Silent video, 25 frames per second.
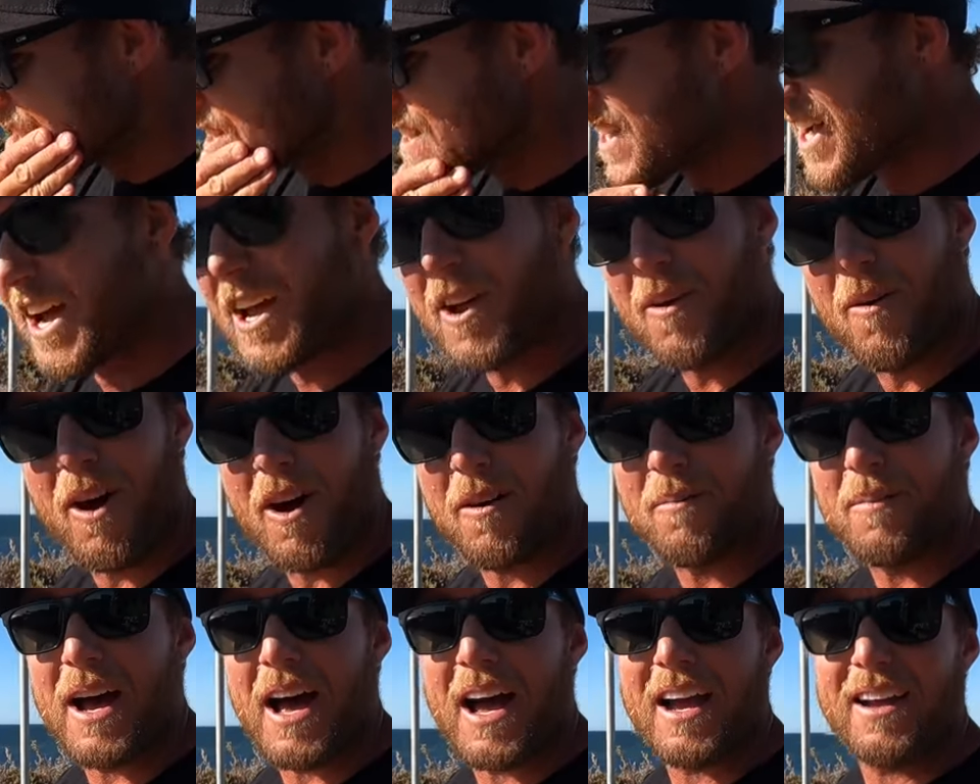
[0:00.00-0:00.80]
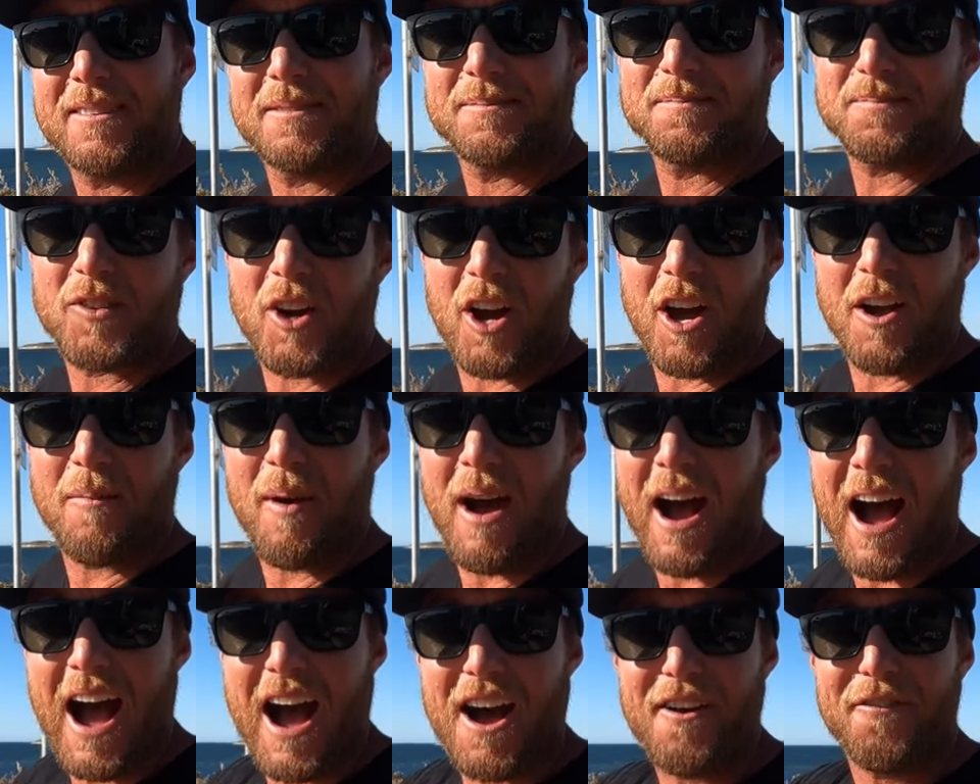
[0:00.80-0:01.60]
Tell you what, mate, I'm
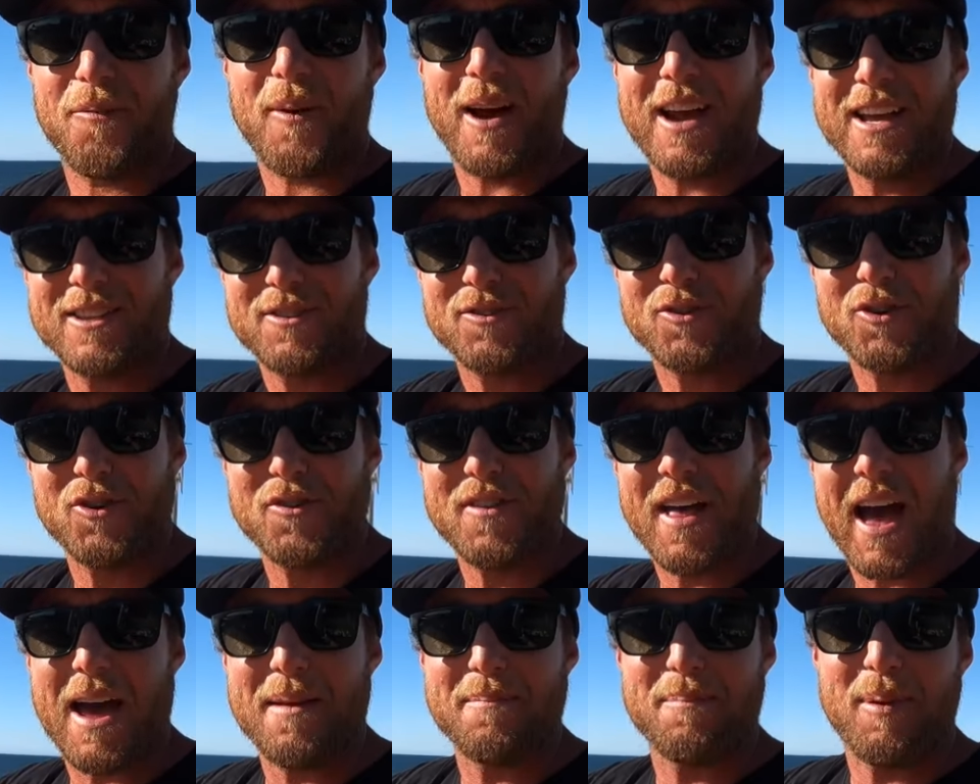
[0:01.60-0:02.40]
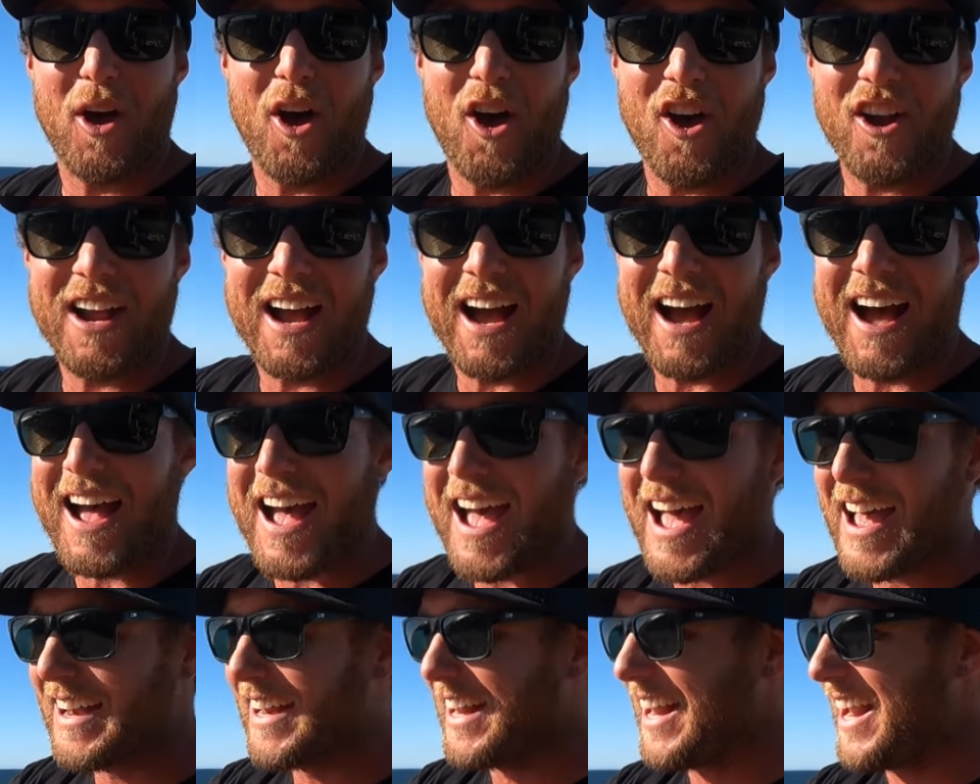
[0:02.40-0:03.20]
halfway through that burger
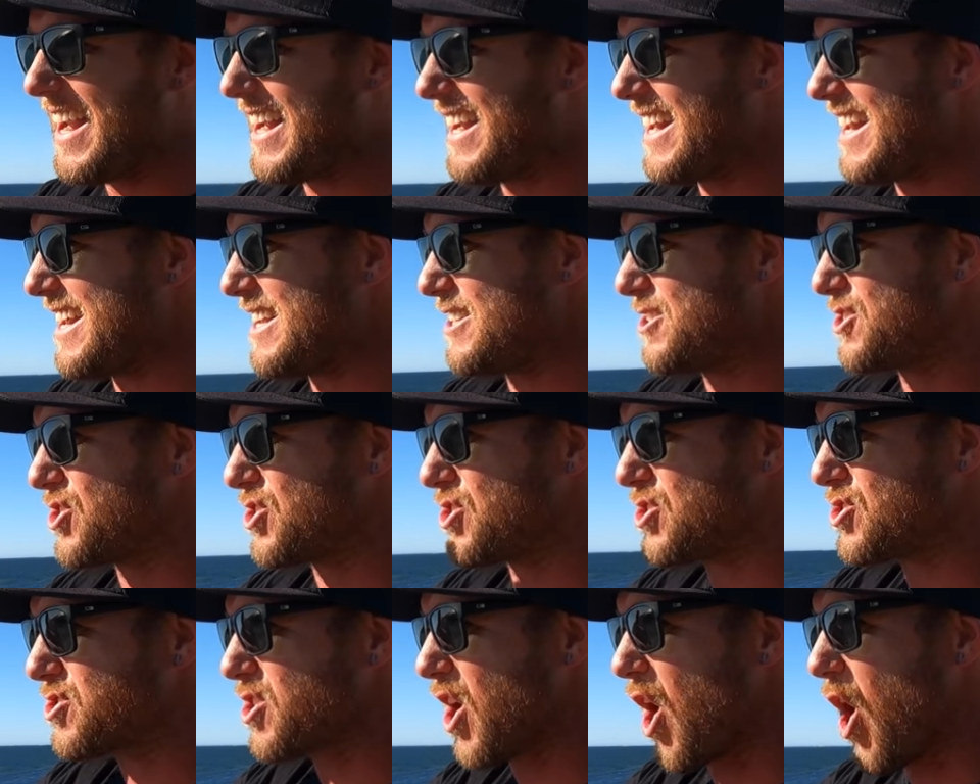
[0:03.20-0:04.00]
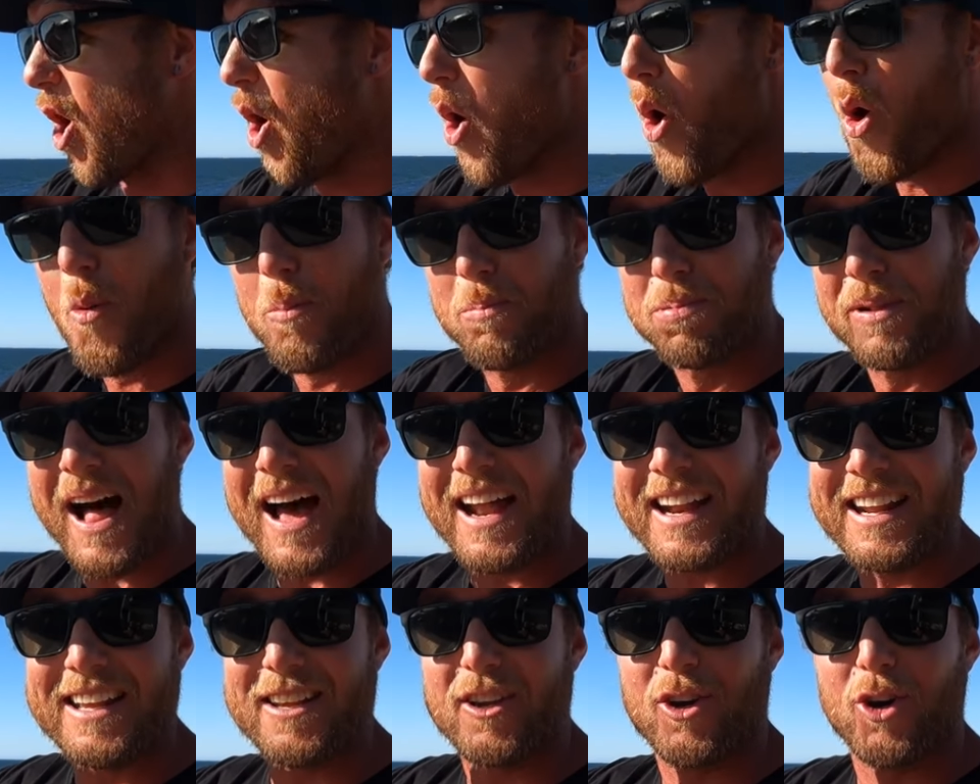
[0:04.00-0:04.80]
and it is so
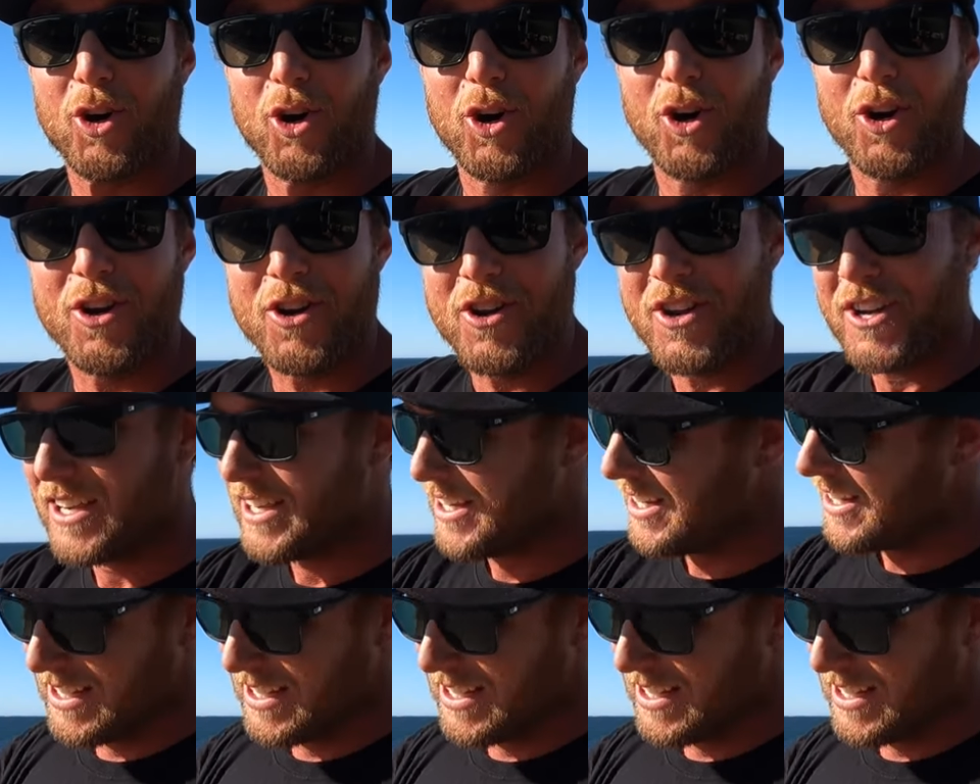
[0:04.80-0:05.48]
bloody good.